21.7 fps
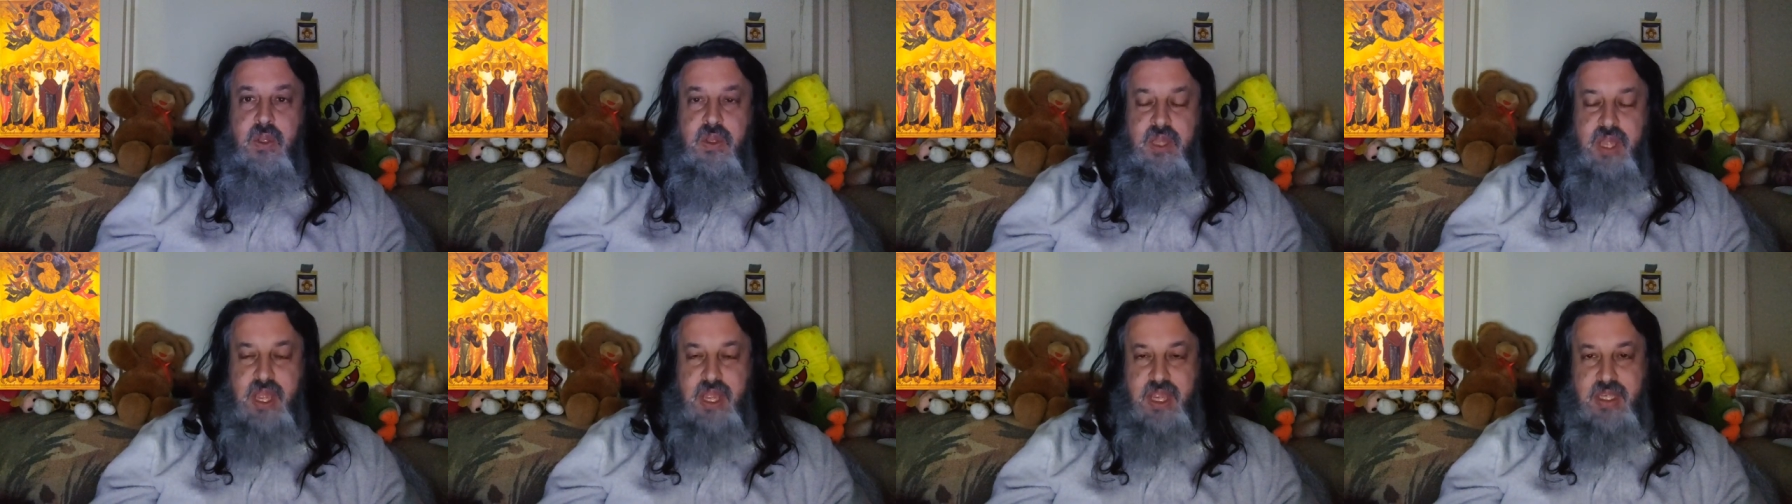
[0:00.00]

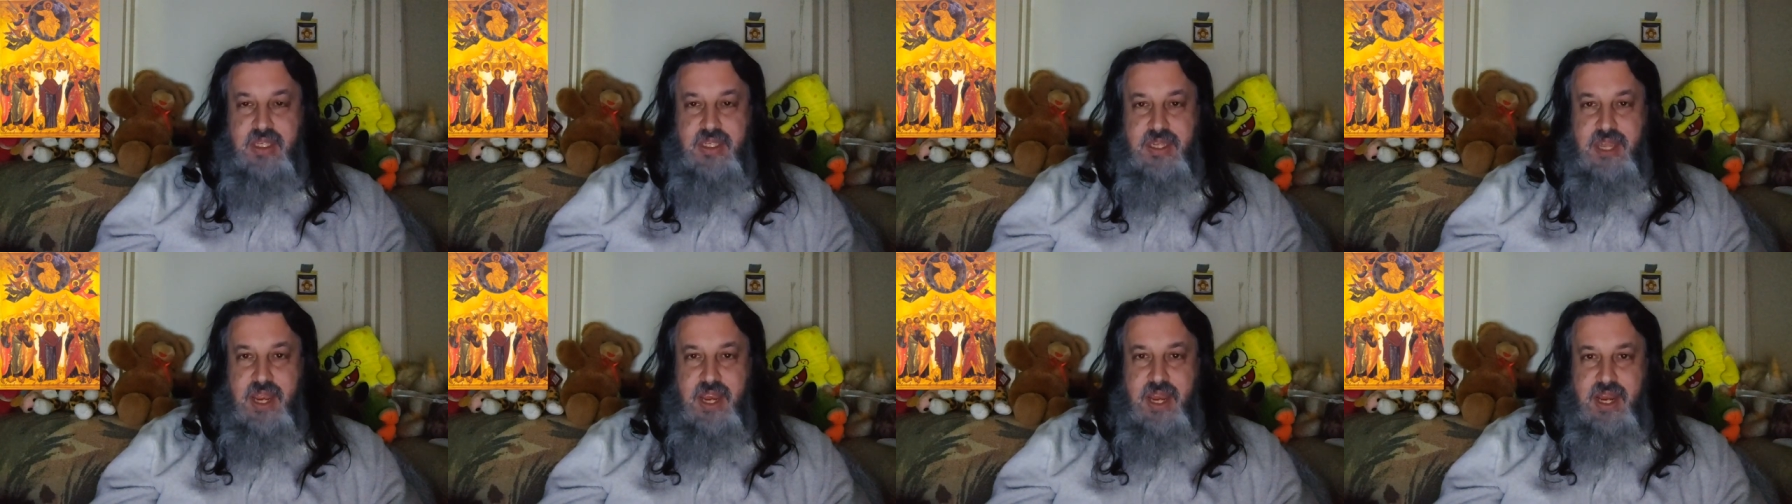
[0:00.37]
with
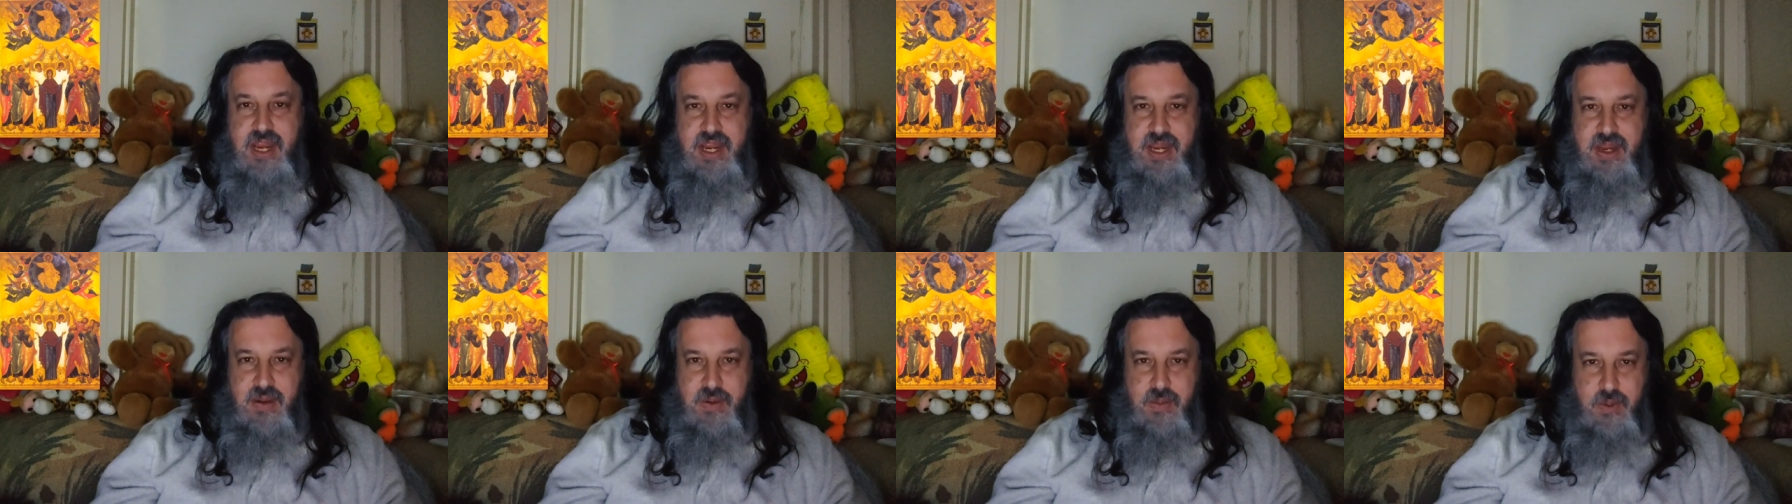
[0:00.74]

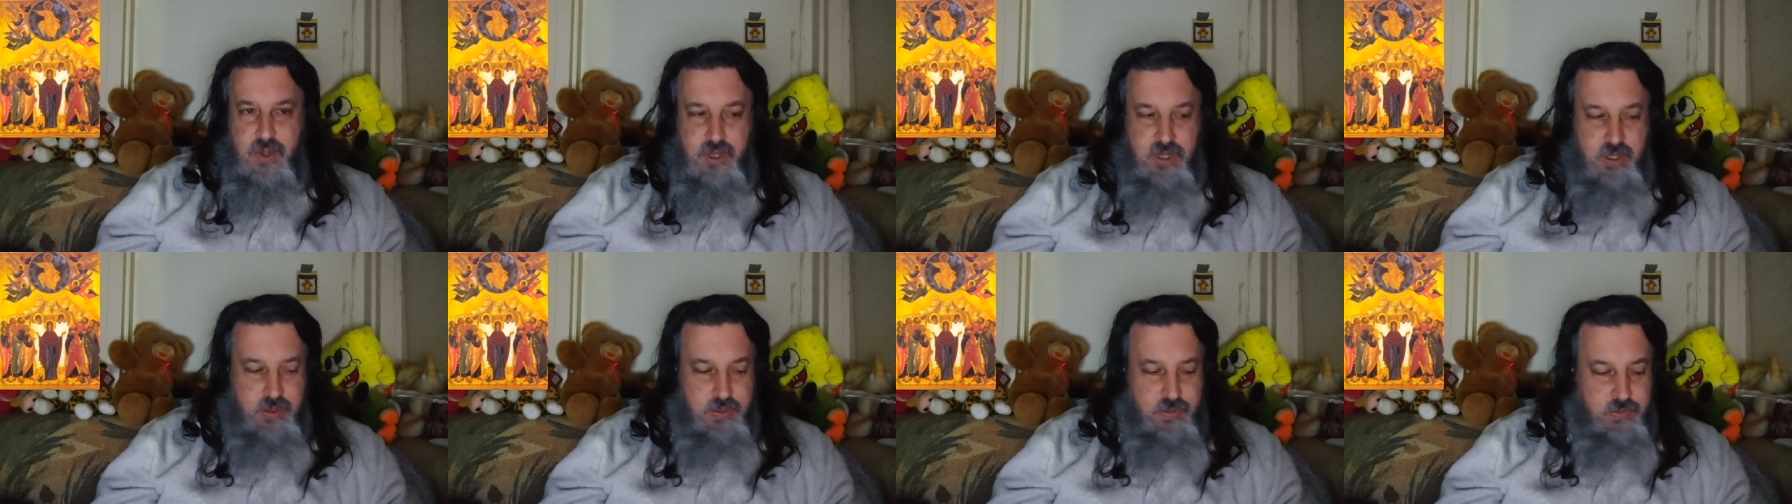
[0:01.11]
anxiety
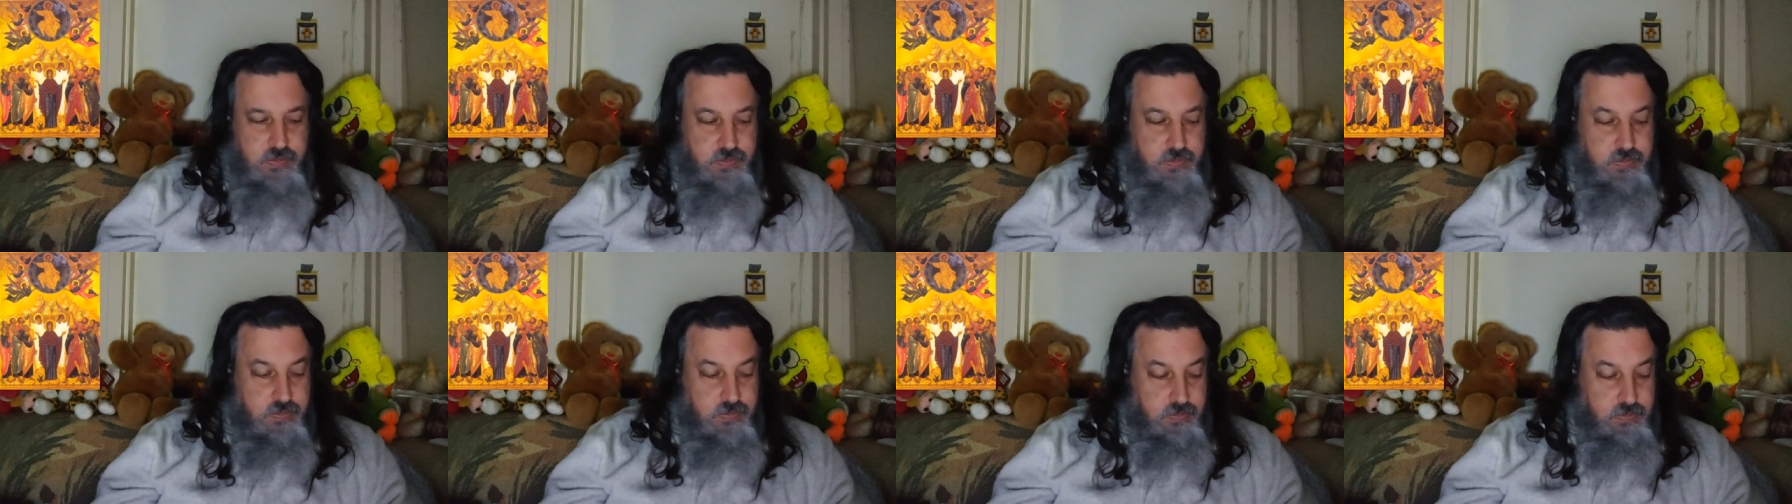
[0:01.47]
while
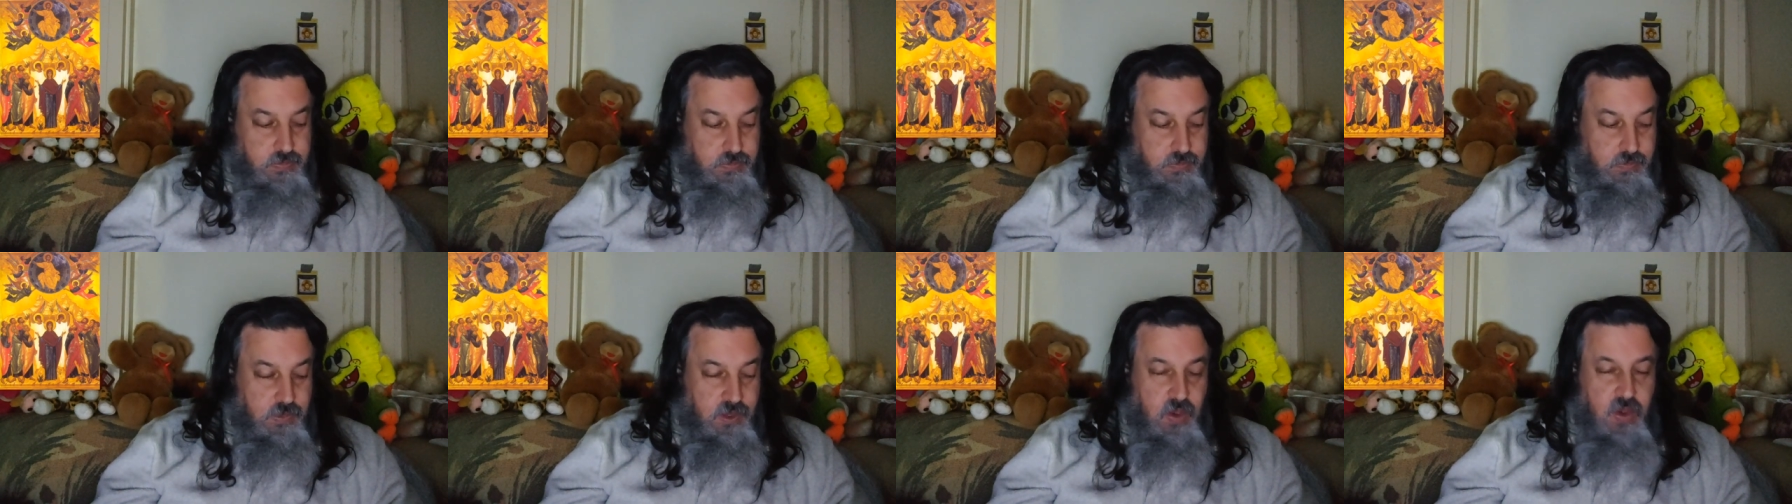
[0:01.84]

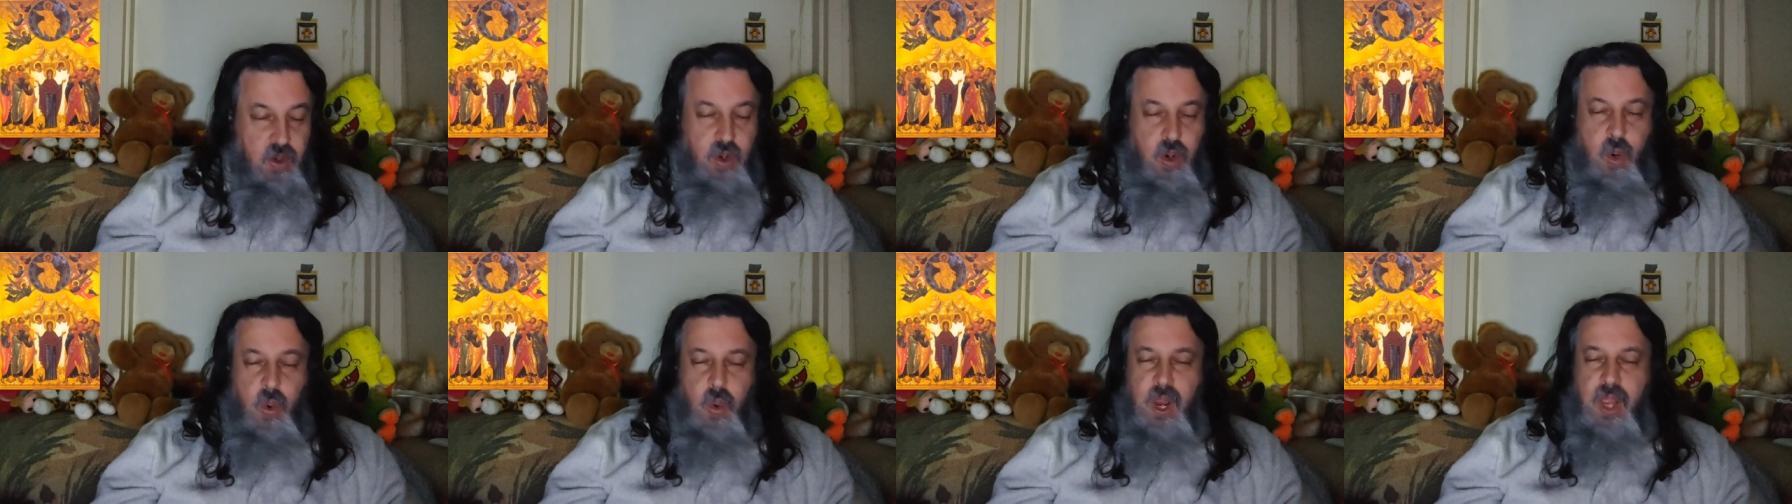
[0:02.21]

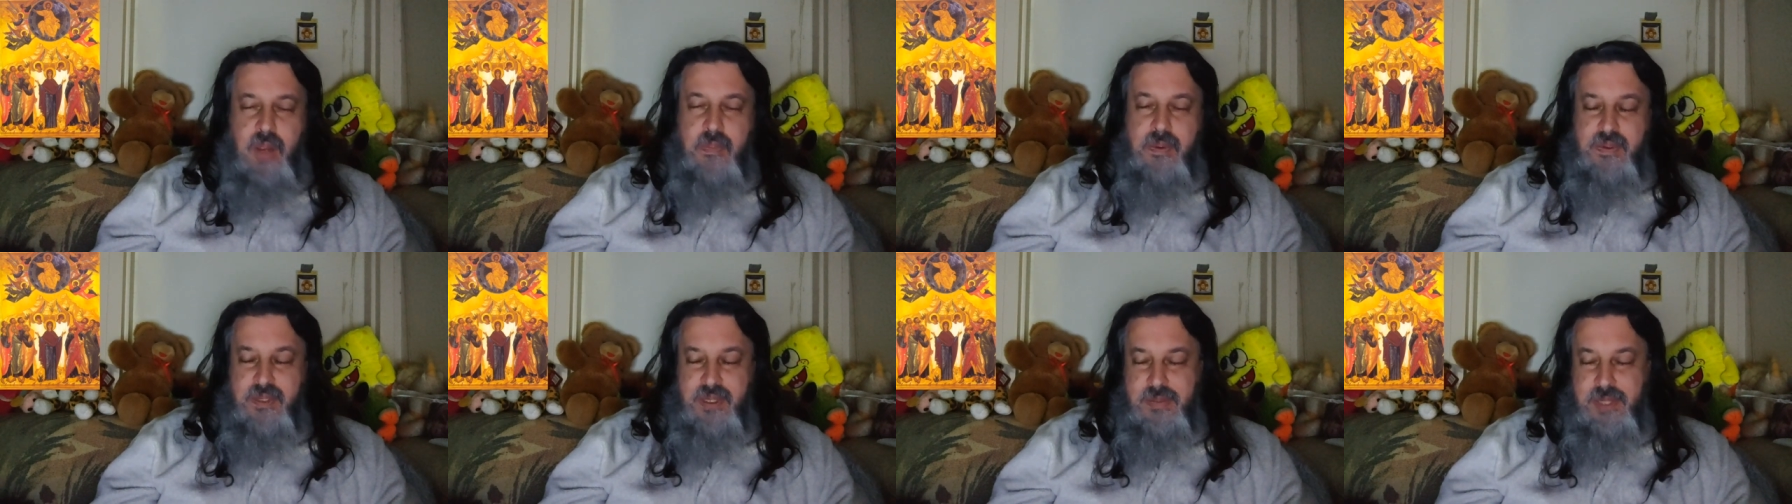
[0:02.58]
you're
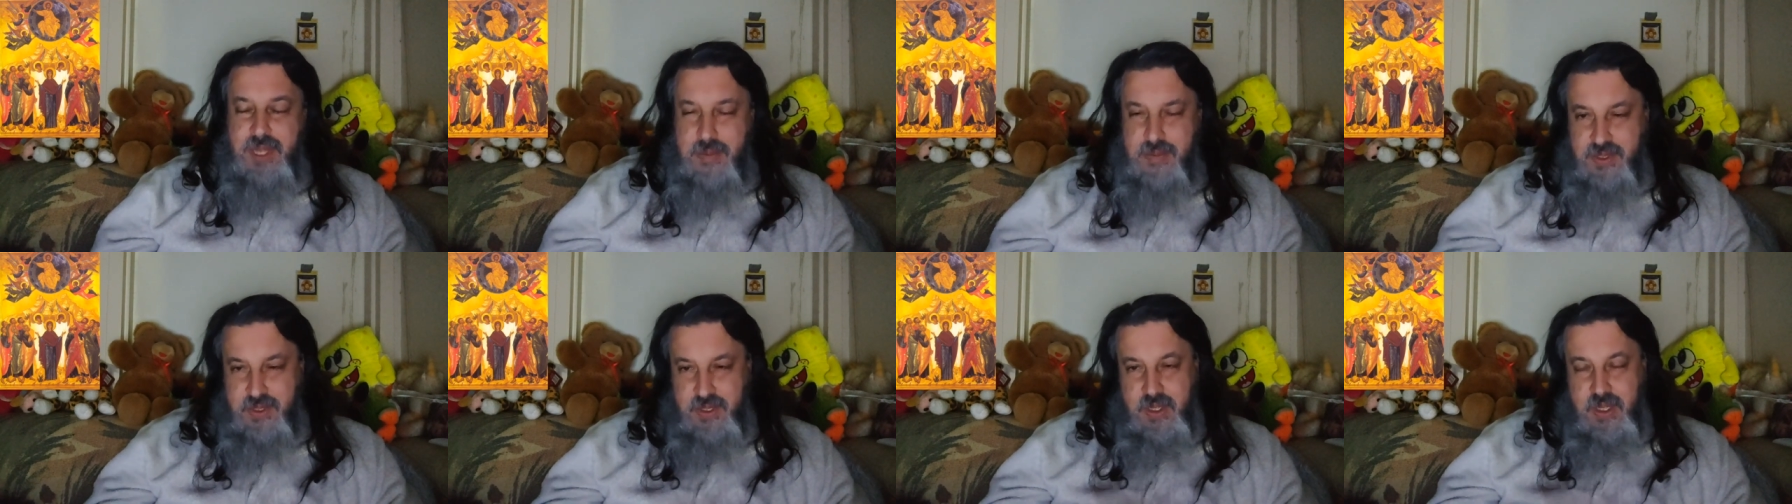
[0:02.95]
awake, but
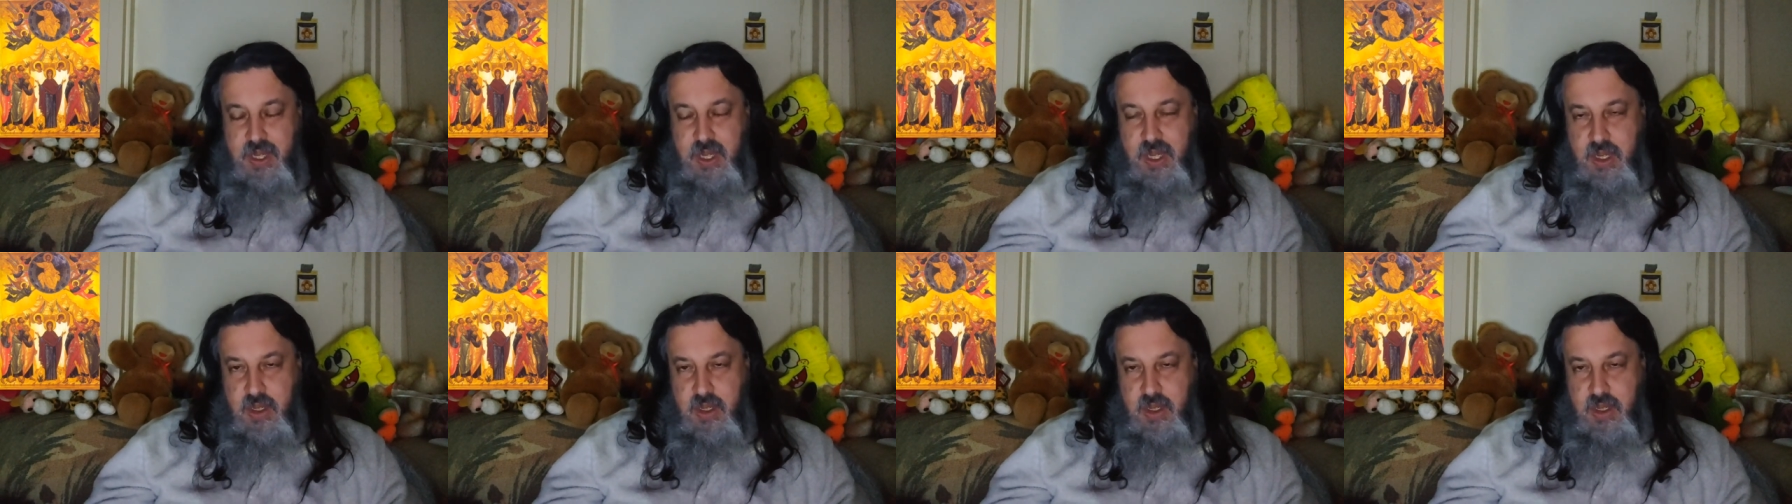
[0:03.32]
sometimes